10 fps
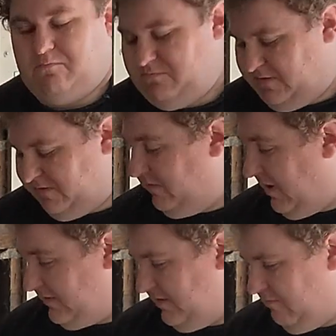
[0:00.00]
This is
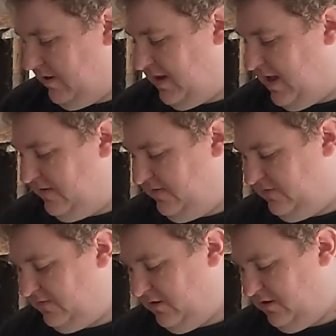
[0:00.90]
actually my dad's,
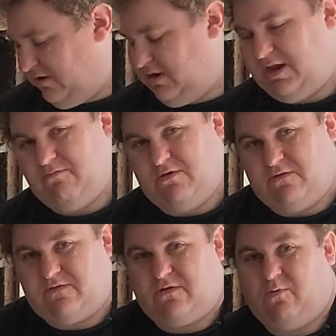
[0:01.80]
so it
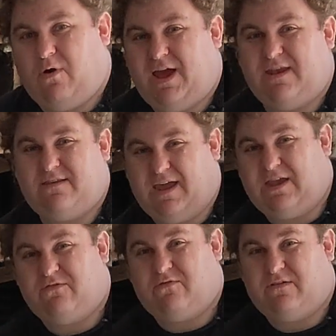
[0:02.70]
was quite
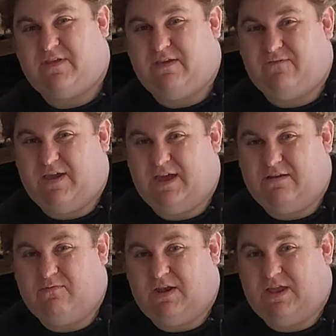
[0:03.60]
dangerous, he
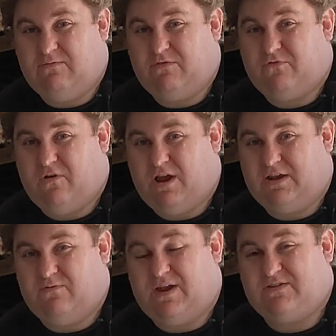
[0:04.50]
found, when he was trying
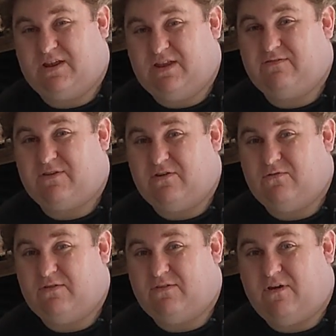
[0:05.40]
to actually lift and do
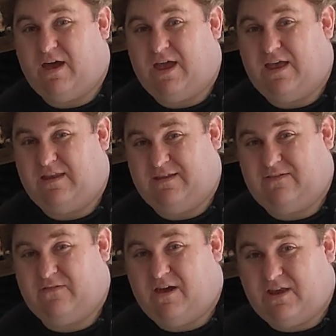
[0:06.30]
a
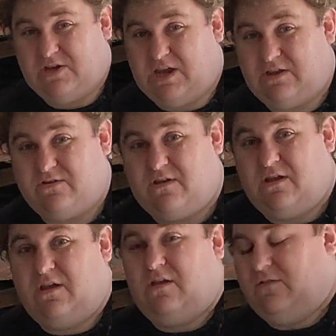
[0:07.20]
test tyre change.
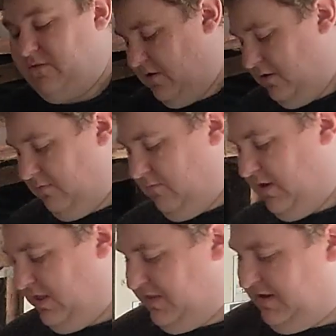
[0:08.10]
So one
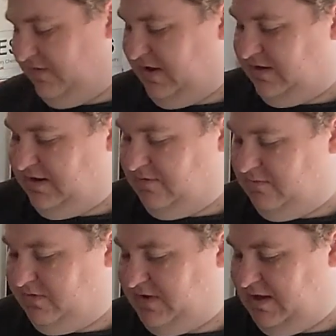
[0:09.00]
of the things he did
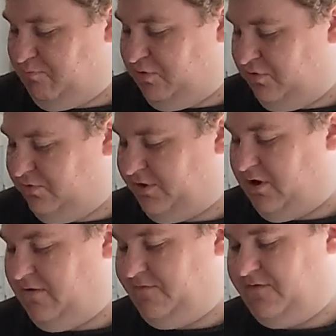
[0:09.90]
was he pulled
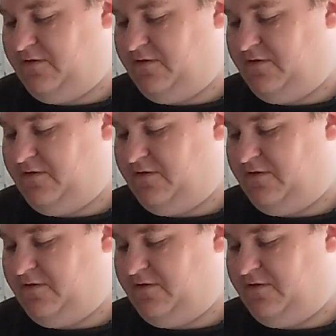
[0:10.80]
off